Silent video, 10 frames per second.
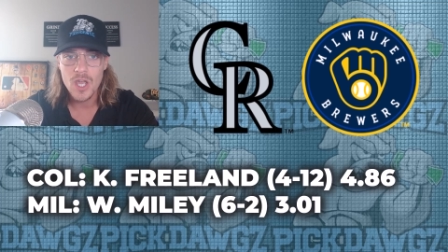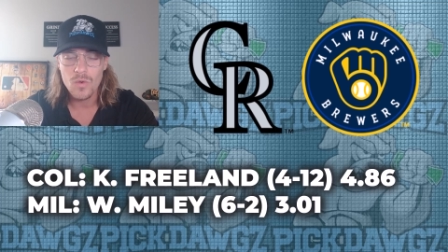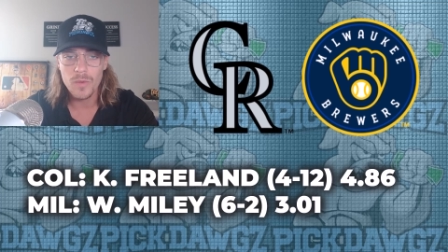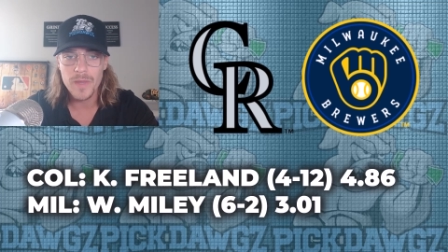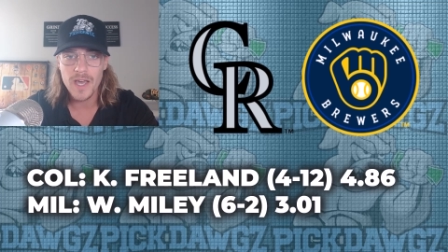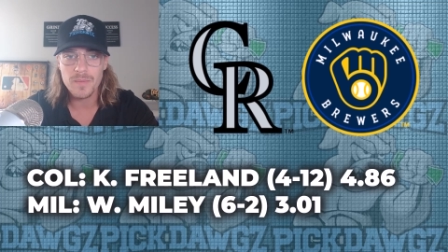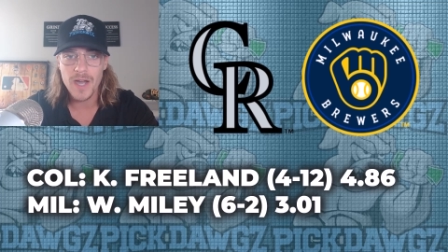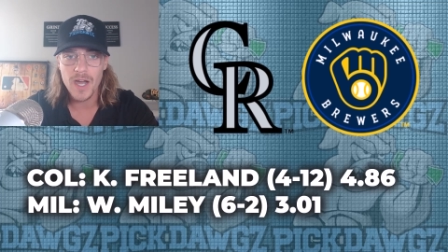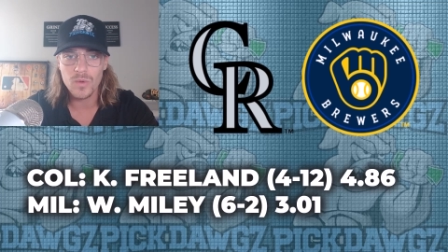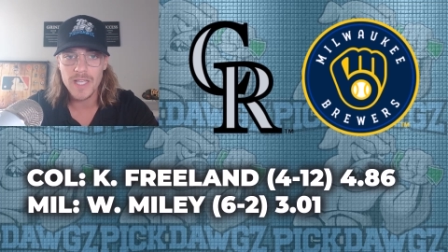will be on the
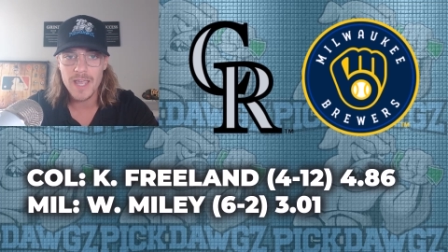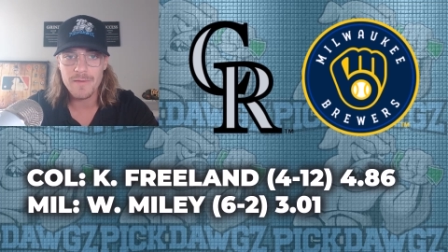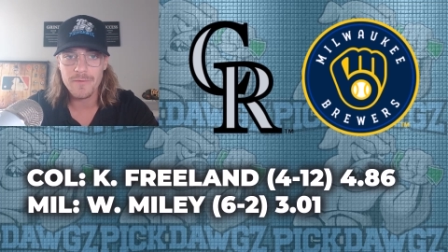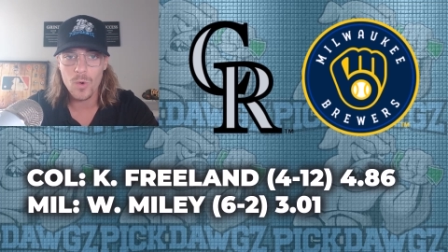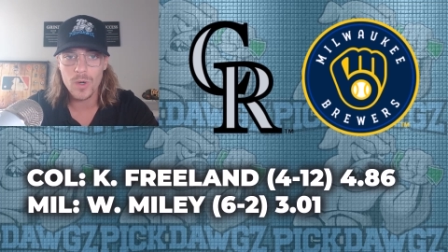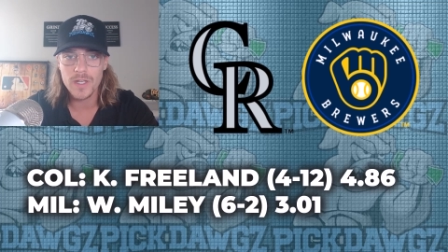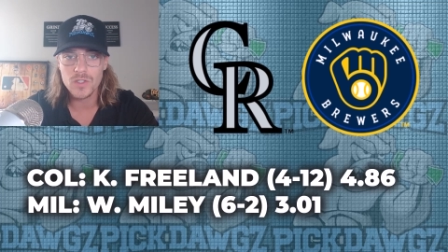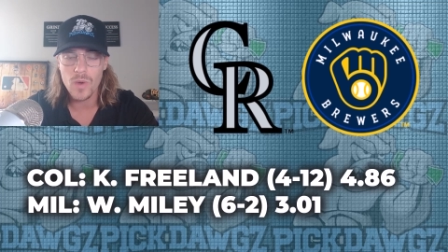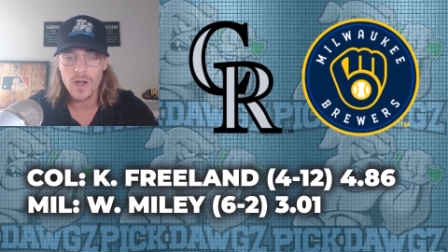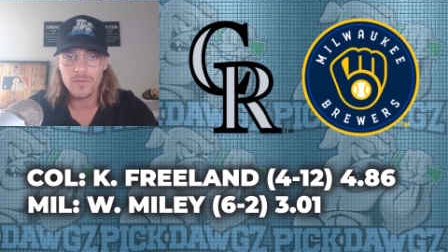mound with a four and
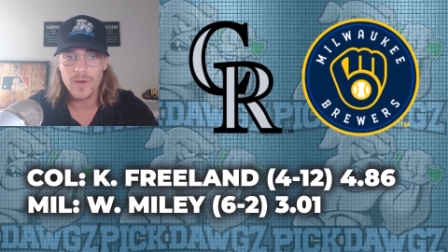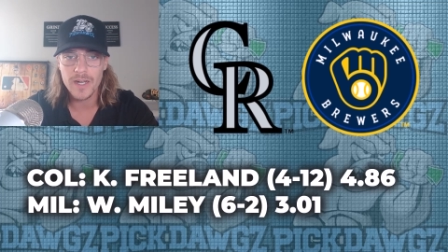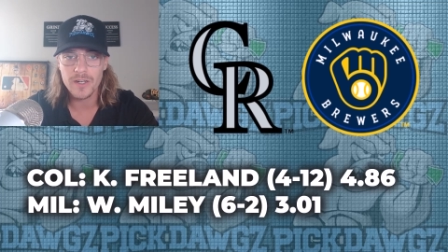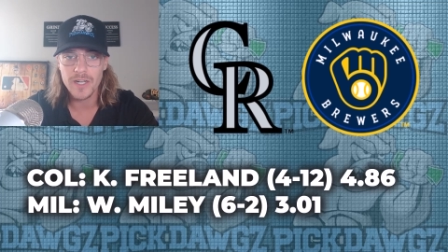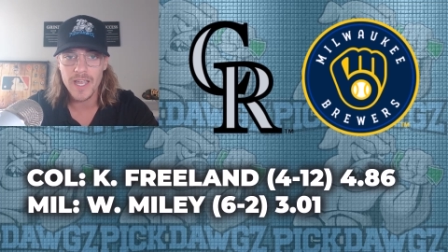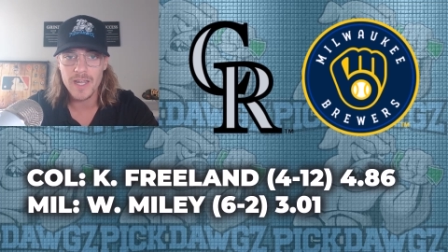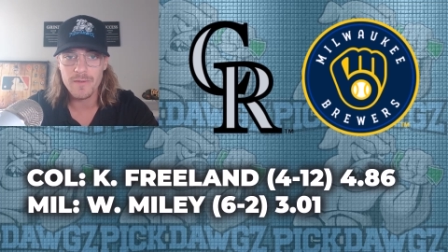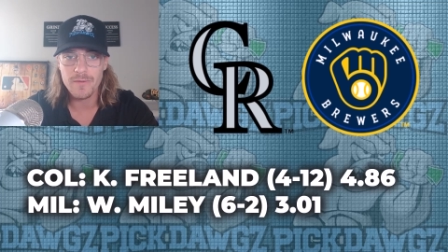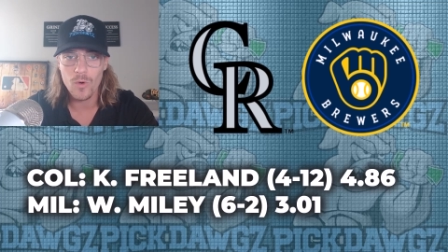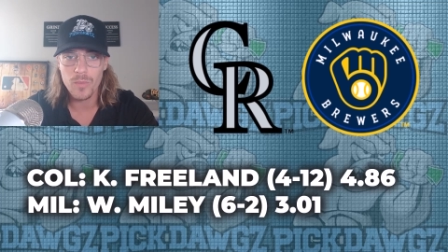twelve record and a
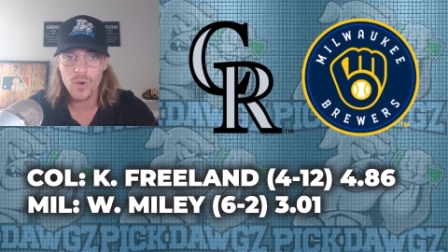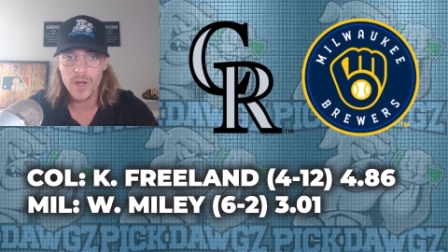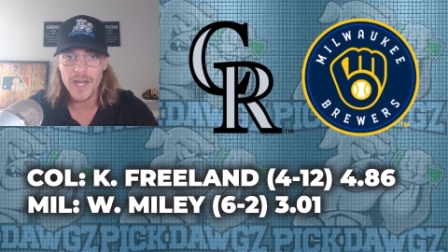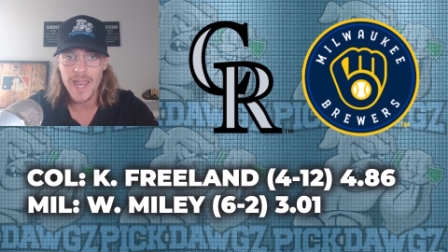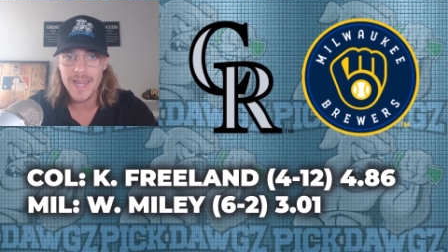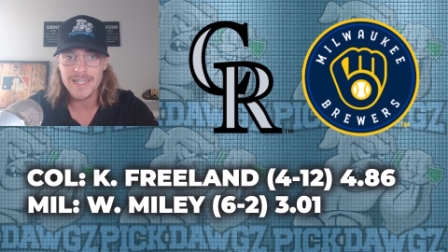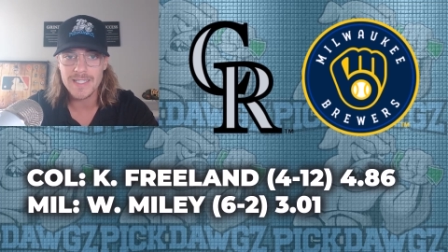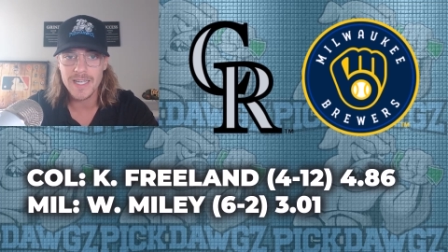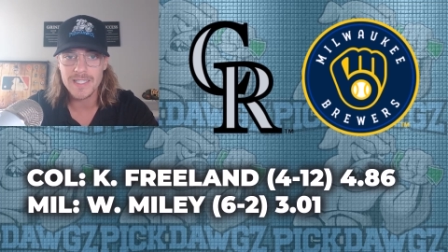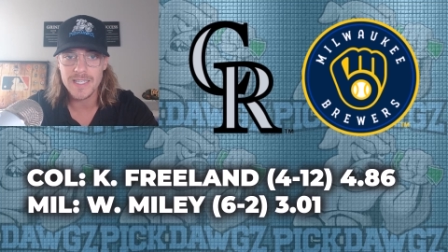four point eight
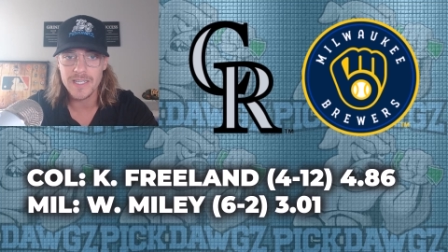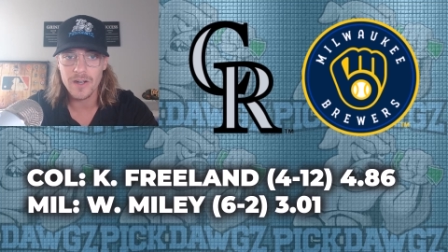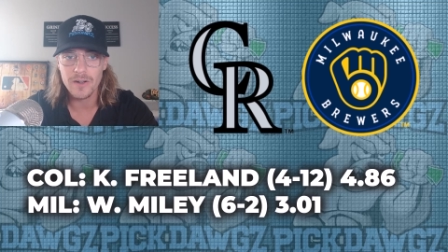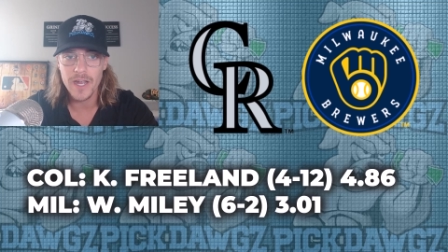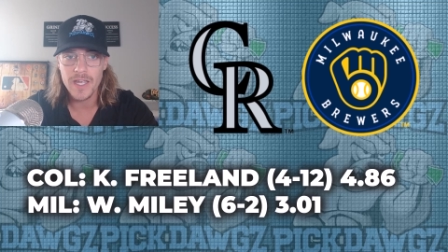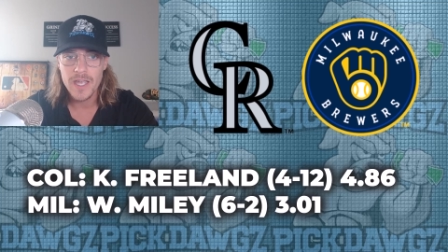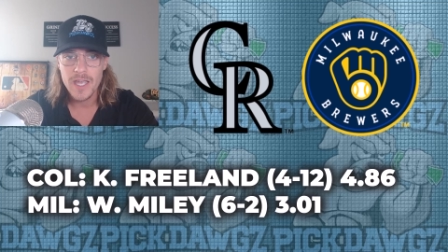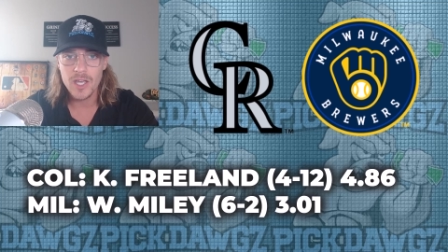six E R A.